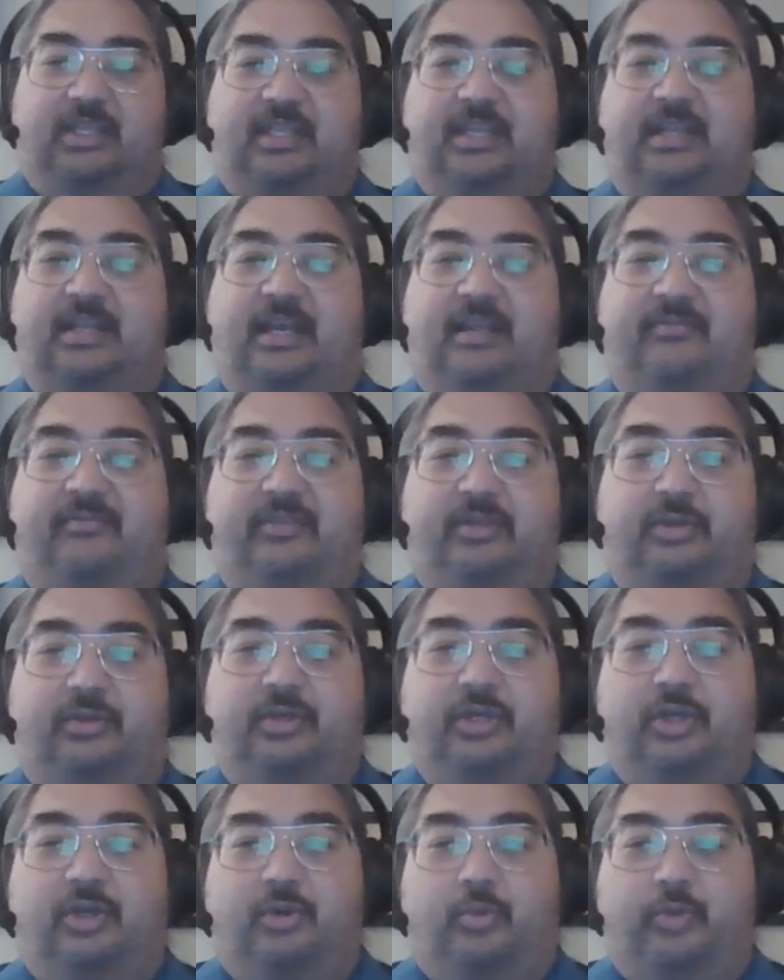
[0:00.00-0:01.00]
I feel
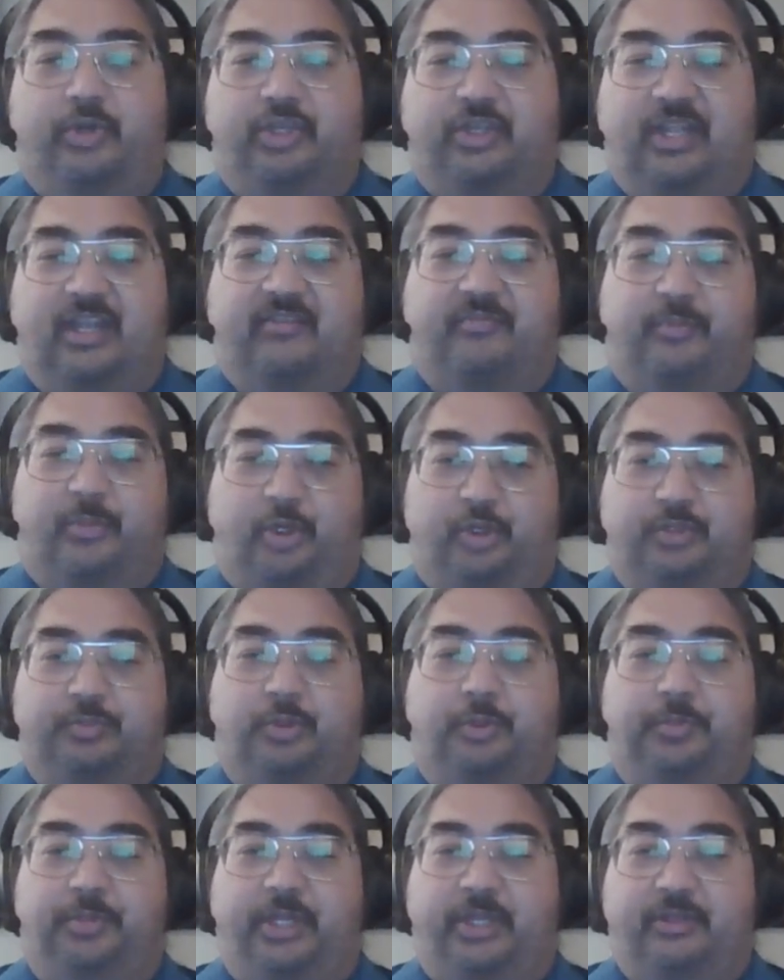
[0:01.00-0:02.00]
when you have
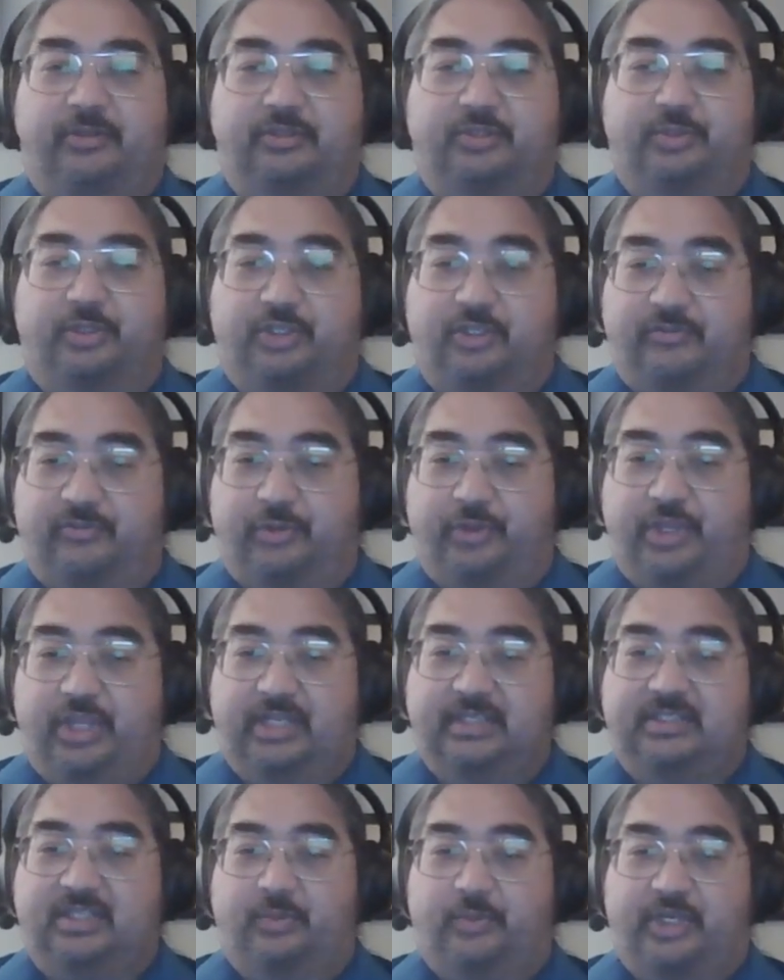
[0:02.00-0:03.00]
multiple players with different
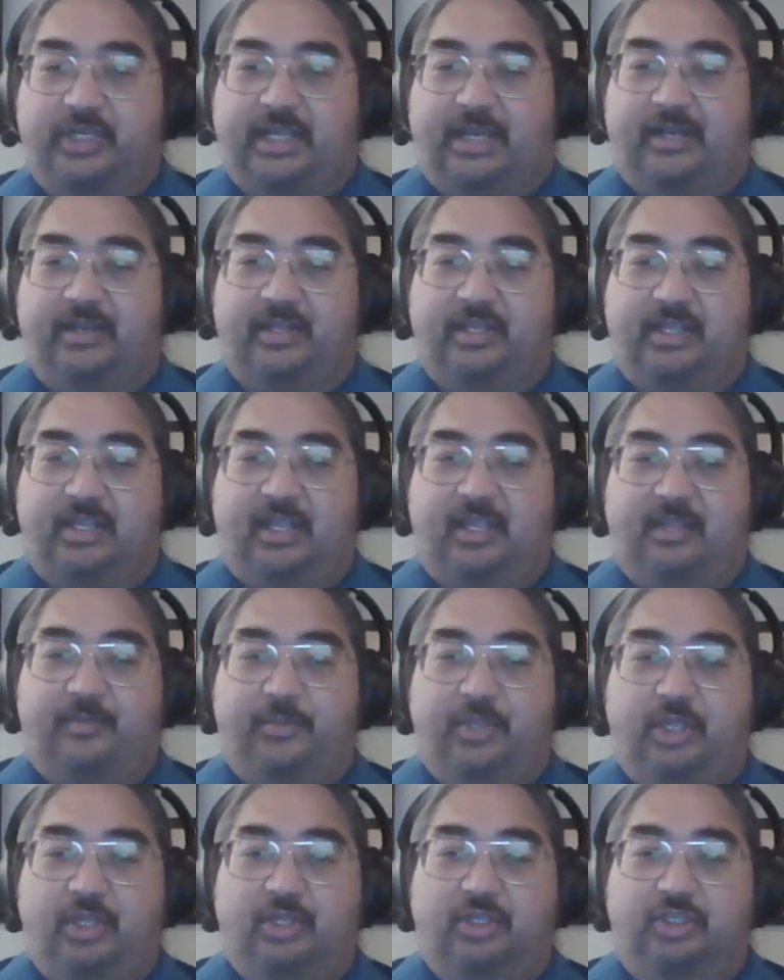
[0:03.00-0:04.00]
things they want out of the game,
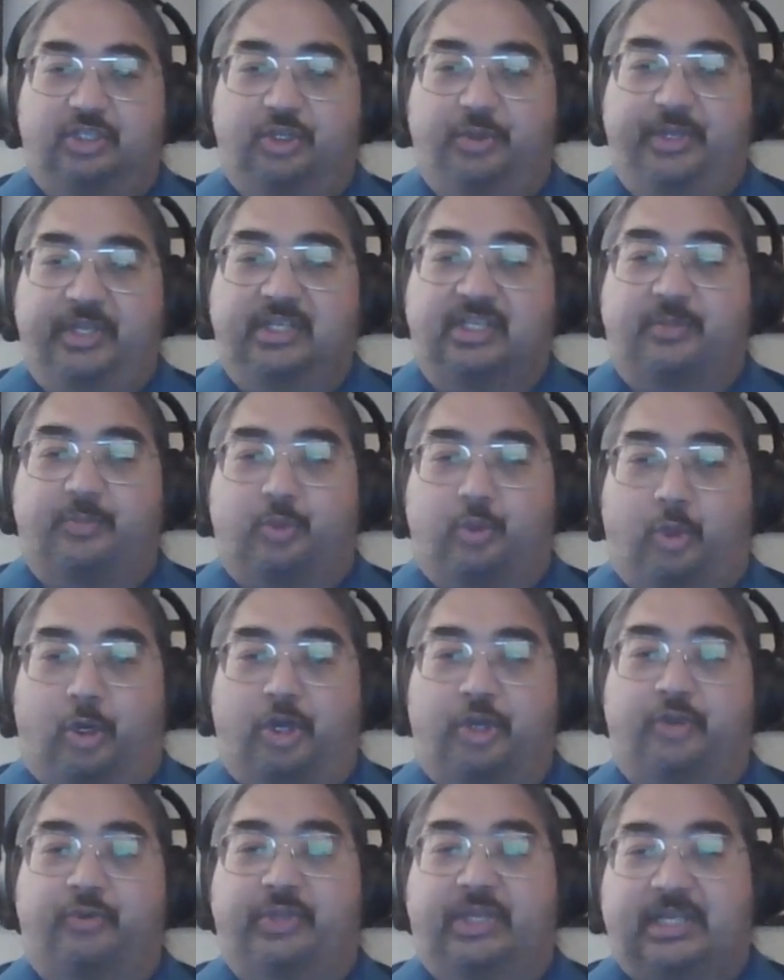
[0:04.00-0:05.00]
you end up
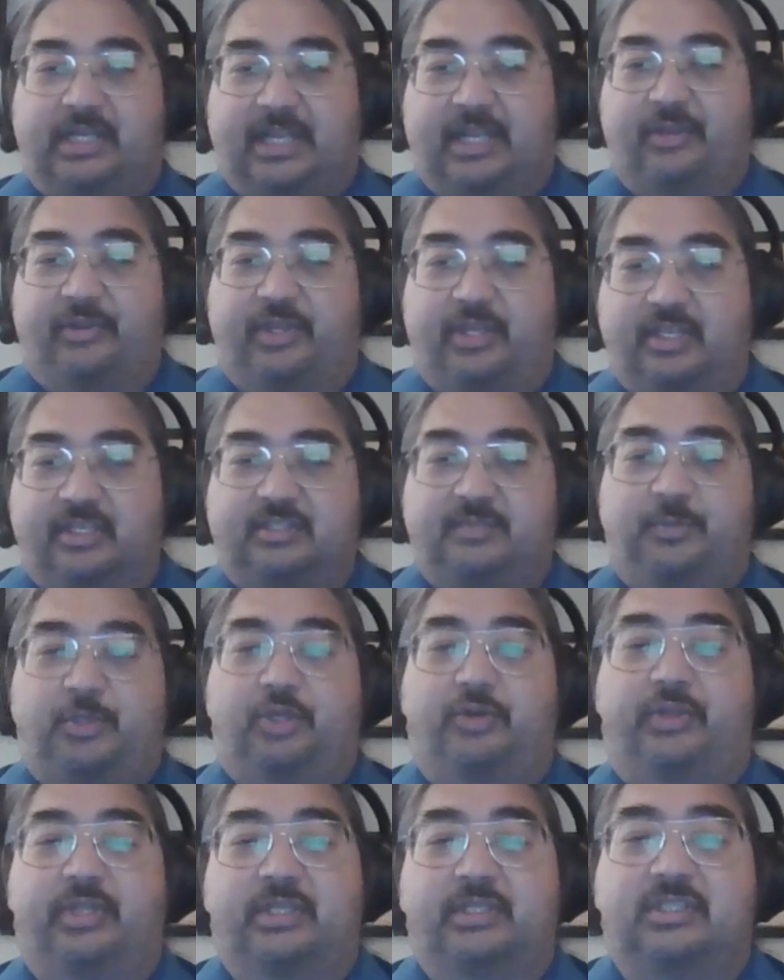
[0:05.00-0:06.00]
watering down the
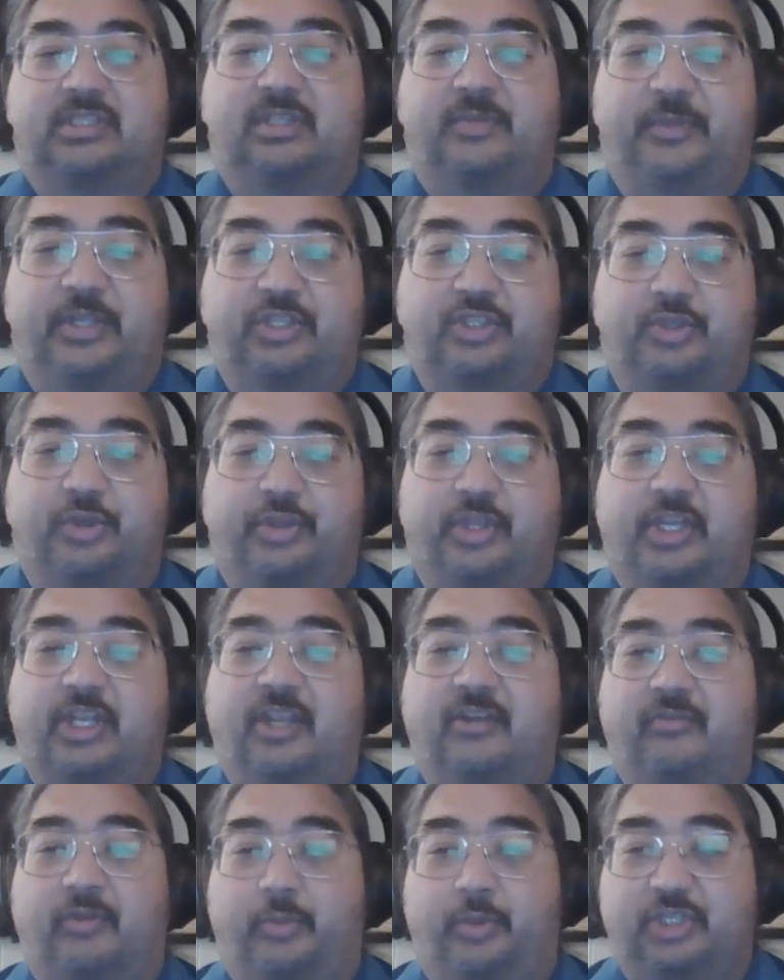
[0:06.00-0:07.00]
experience to make sure that
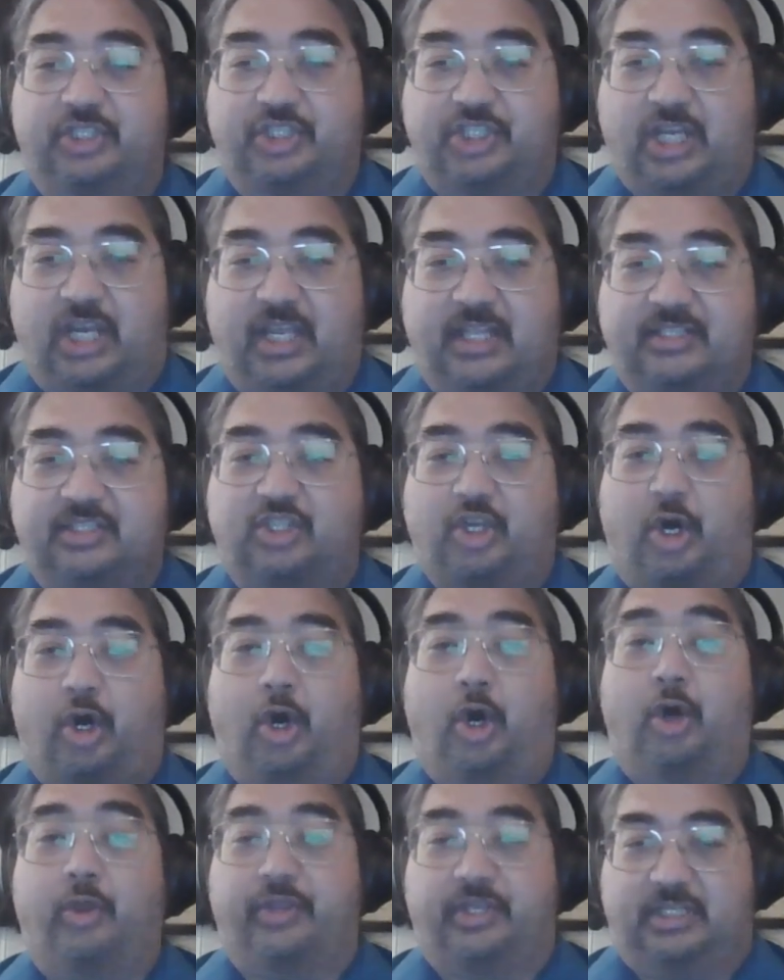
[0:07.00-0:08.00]
everyone shines
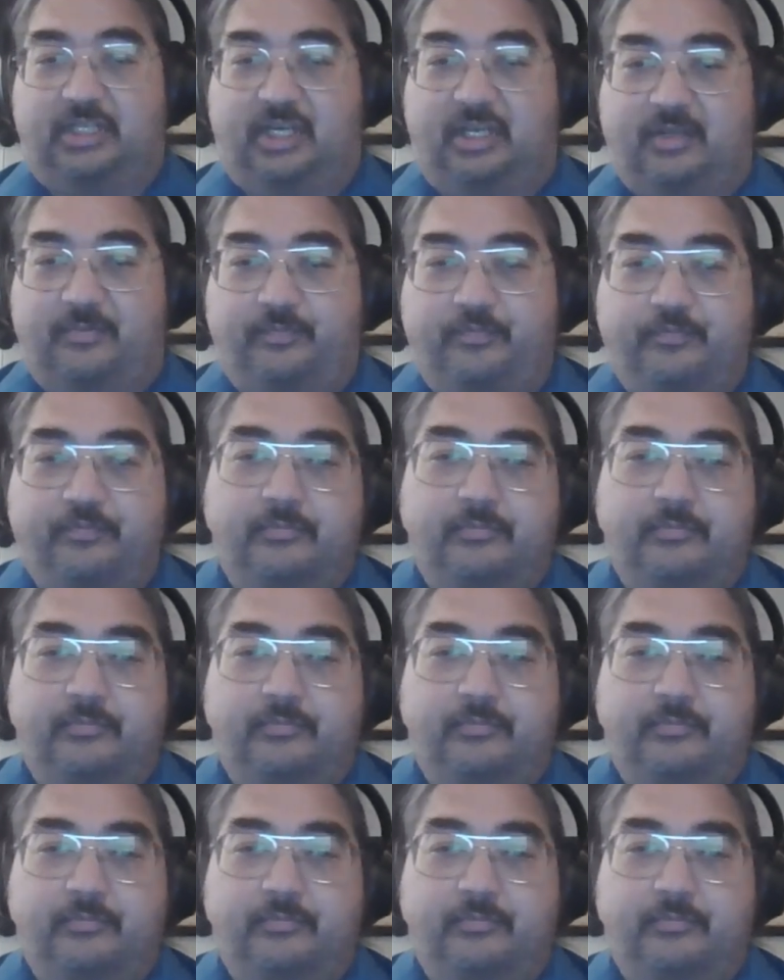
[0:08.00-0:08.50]
all the time.